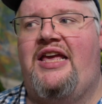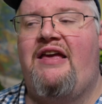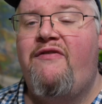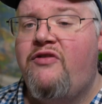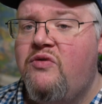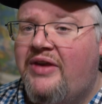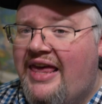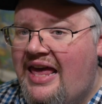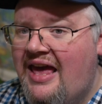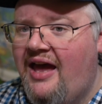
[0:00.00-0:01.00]
if you
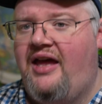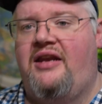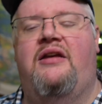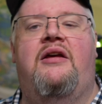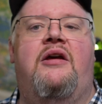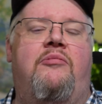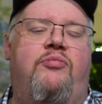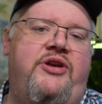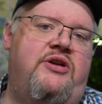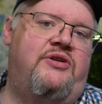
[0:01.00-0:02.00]
can,
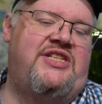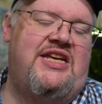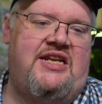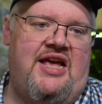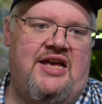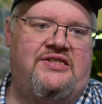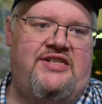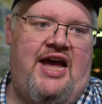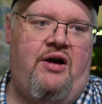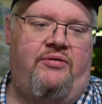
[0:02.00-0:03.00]
bring your TDS
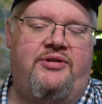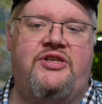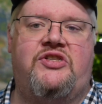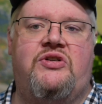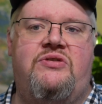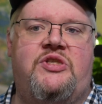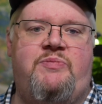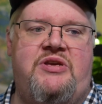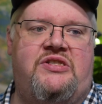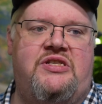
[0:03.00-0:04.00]
down, because certain
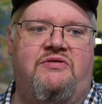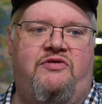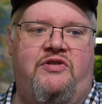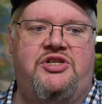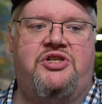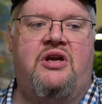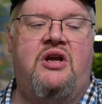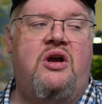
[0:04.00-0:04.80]
species of fish